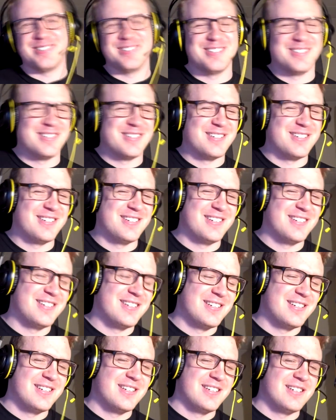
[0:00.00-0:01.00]

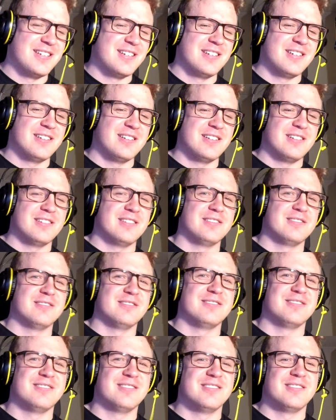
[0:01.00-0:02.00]

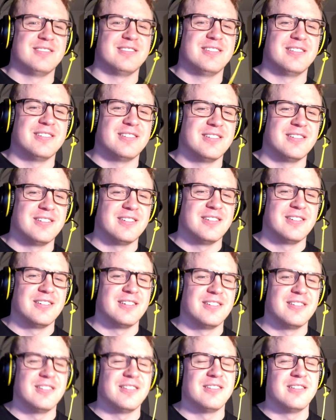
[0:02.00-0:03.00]

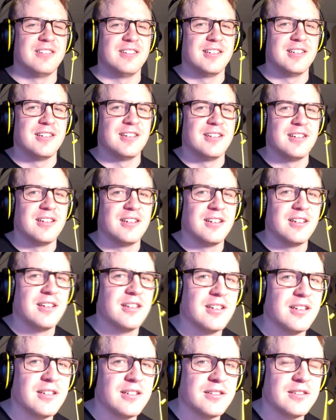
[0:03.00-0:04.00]

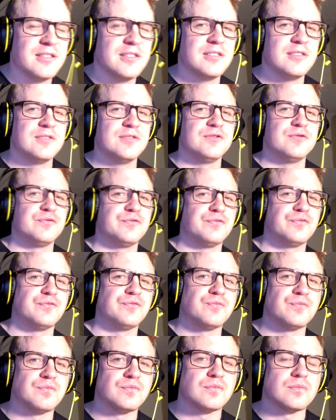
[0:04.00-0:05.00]
No words are spoken by the person on screen.